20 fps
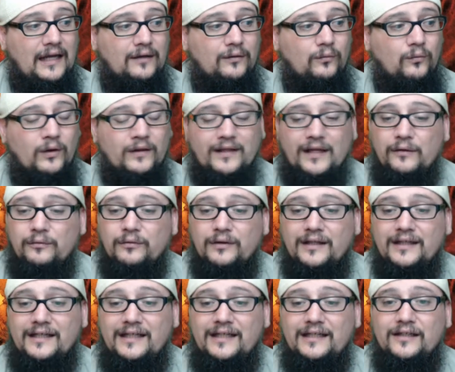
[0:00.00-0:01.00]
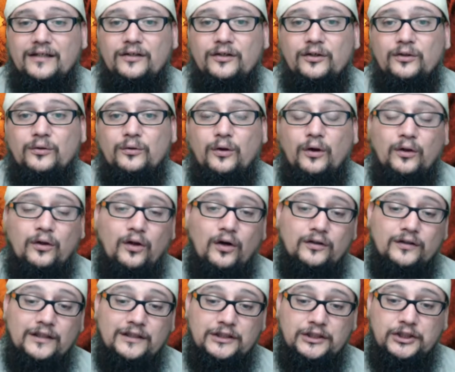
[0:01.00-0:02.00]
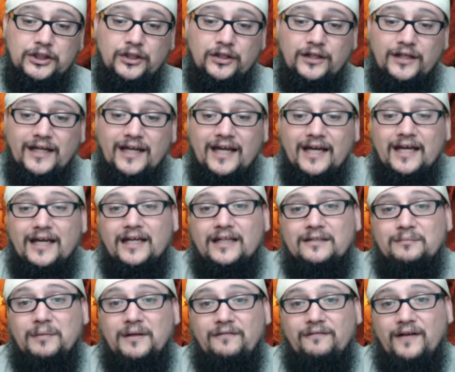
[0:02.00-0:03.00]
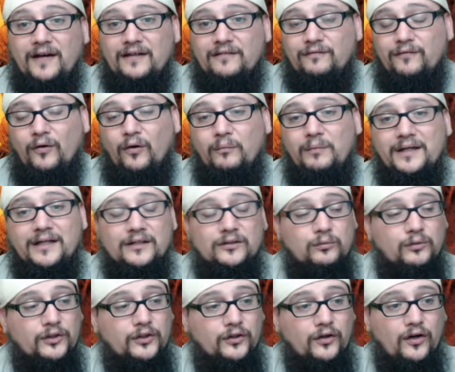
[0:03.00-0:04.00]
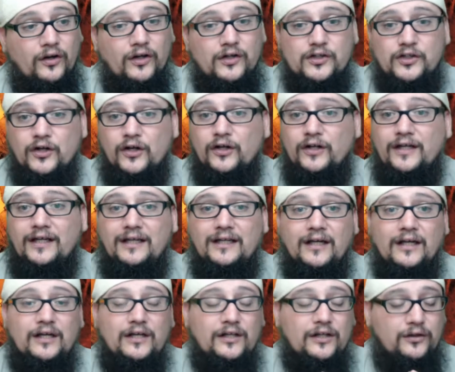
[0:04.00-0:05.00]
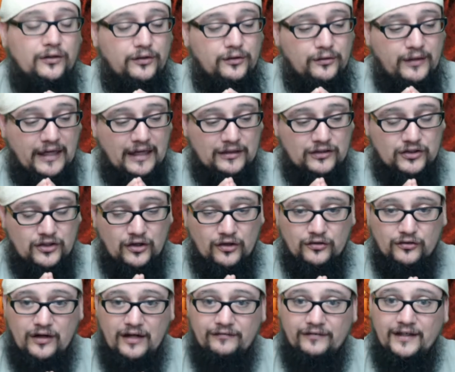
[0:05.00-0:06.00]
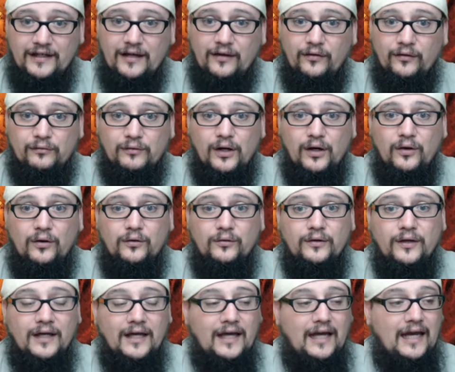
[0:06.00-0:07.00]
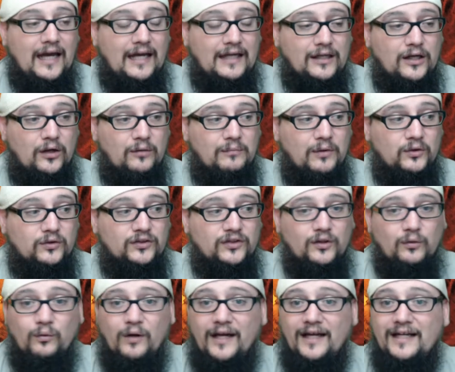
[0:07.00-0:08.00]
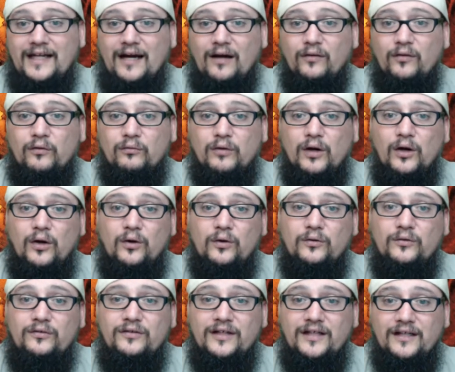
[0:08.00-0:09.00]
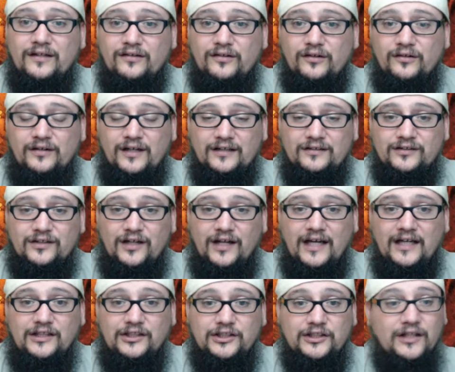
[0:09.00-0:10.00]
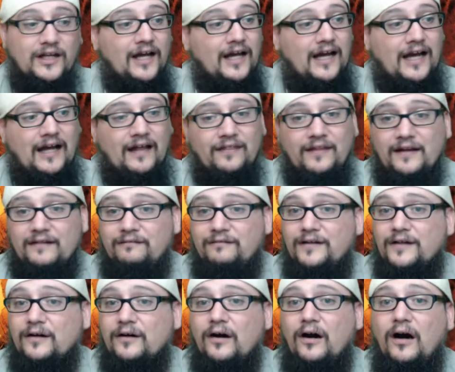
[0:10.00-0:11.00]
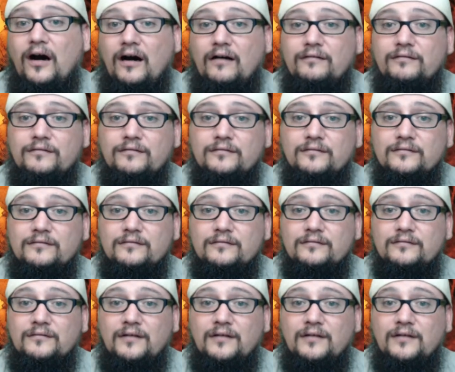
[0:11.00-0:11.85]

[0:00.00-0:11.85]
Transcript: And what they really need to do along this journey is be faithful because when you're on a journey, you know, you can't start driving down the road and go most of the way down the road to get to your destination and then veer off